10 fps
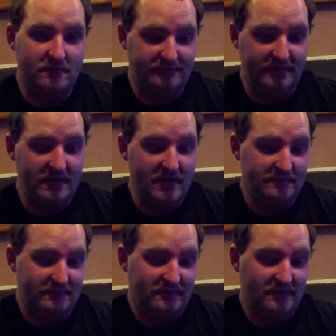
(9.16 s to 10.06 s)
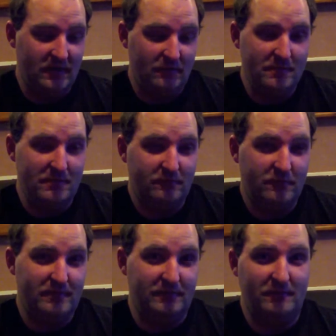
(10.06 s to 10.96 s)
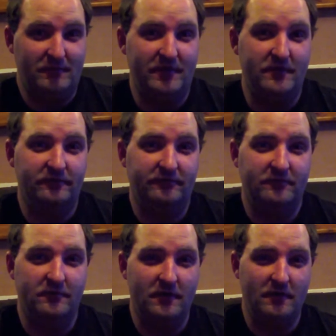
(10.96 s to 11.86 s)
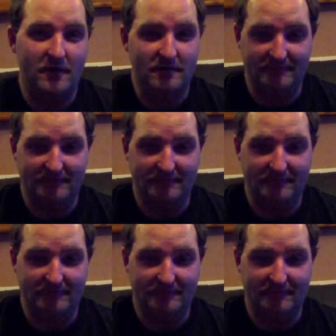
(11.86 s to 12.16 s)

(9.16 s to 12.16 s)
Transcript: the equipment that we use for our